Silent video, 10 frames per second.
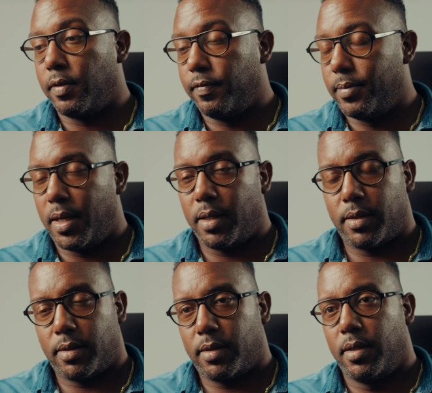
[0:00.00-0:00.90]
of
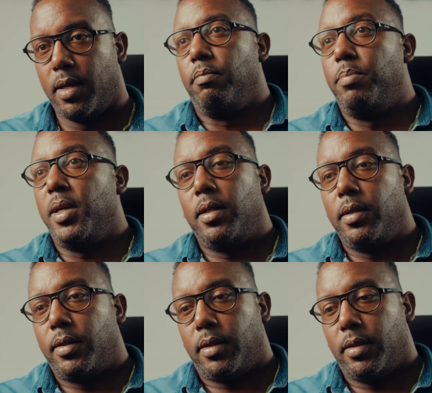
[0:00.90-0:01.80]
masks,
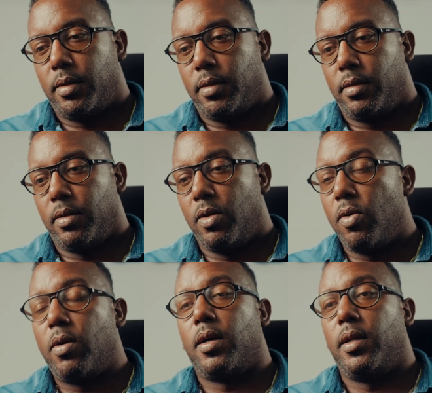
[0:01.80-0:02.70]
built
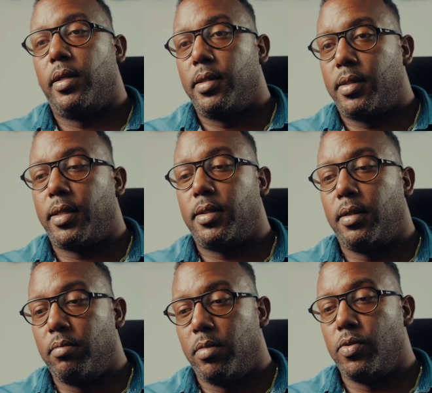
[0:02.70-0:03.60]
locally the
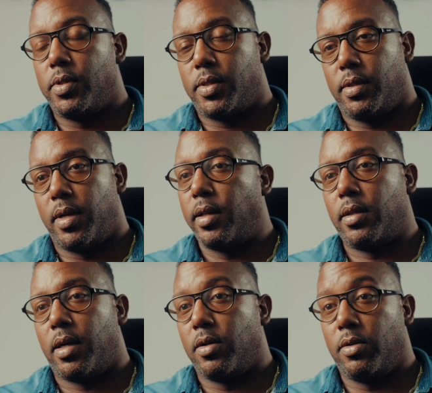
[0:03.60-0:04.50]
testing booths that
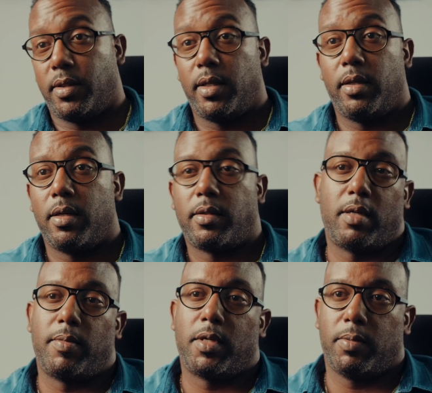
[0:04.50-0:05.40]
are still in
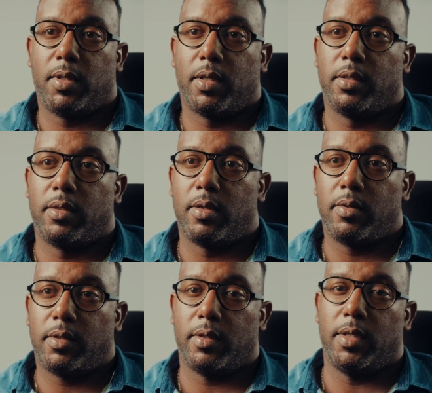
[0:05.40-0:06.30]
some hospitals now.
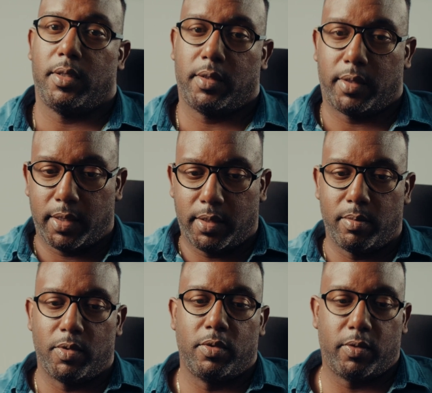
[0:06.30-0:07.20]
So these testing
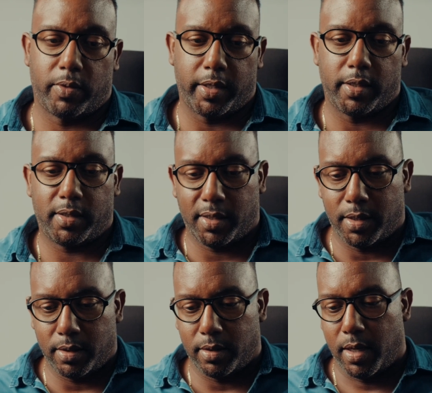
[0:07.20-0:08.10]
booths where you see
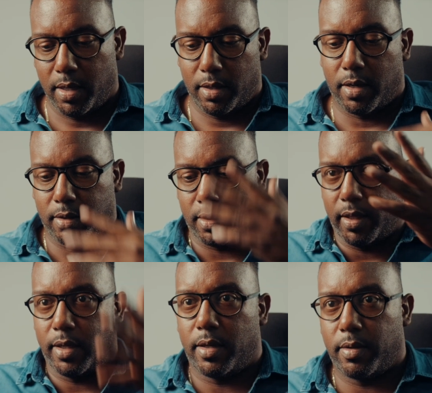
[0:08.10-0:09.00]
the doctor
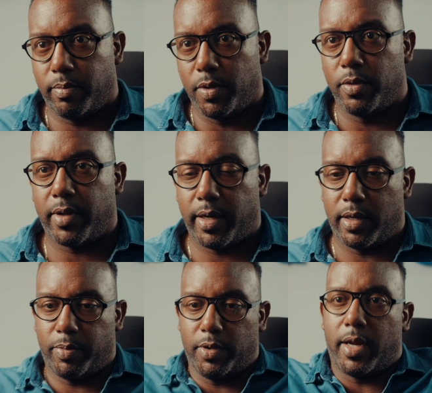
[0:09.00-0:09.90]
in a booth and they
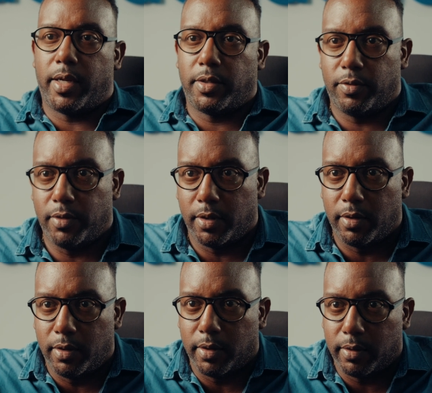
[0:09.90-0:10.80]
put their hands through
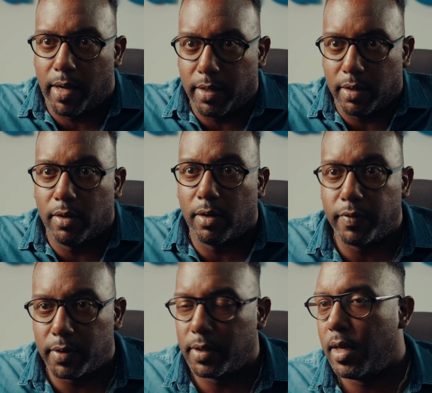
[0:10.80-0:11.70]
the
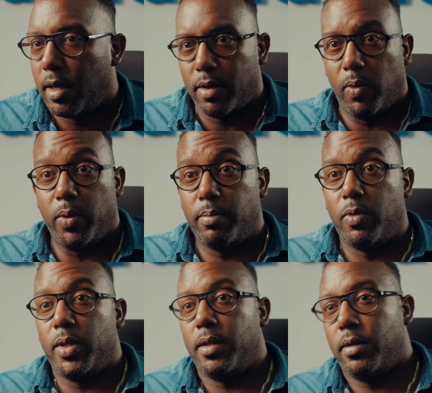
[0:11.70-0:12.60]
gloves. We
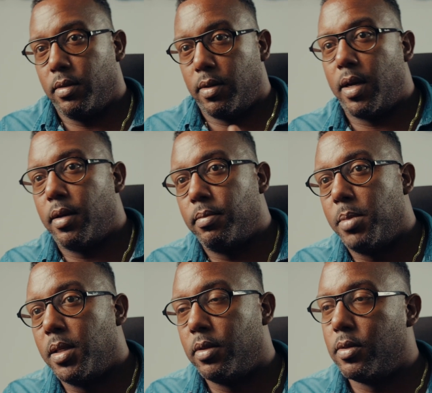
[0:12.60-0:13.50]

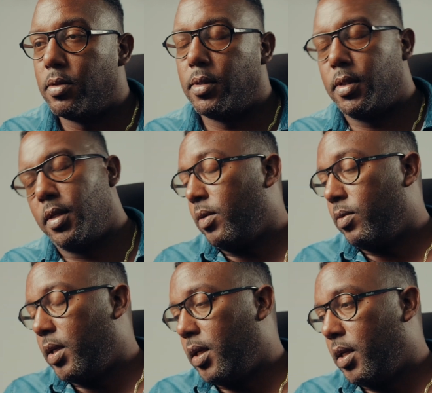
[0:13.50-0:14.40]
built those.
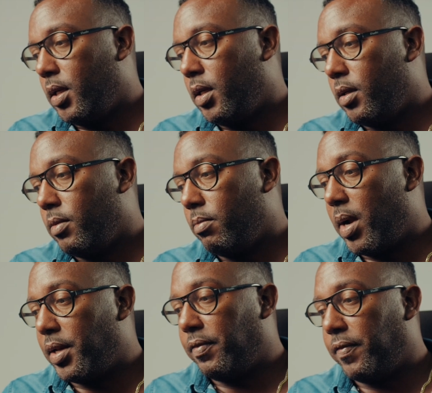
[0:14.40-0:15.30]
We
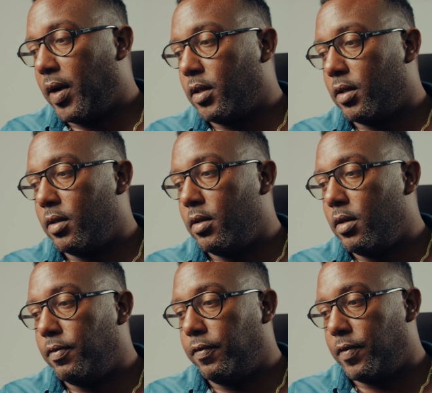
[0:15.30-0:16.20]
manufactured
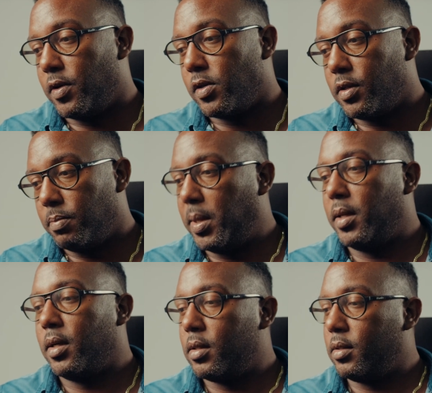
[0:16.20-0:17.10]
the first
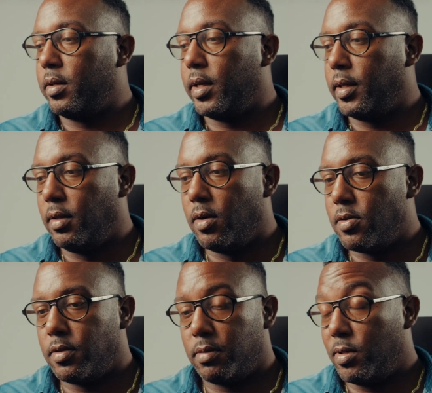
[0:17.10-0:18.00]
medical grade
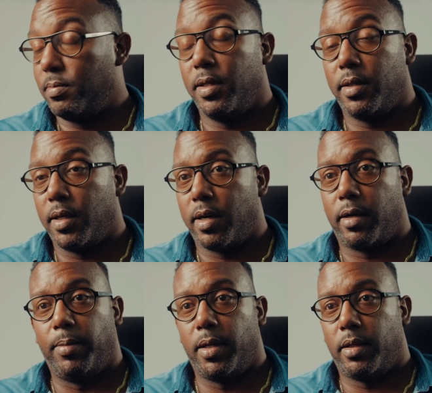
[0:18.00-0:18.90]
gowns probably in the
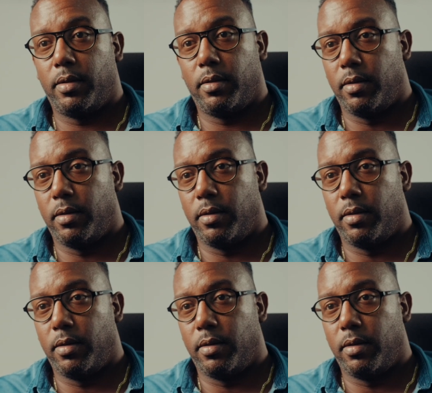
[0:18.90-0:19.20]
Caribbean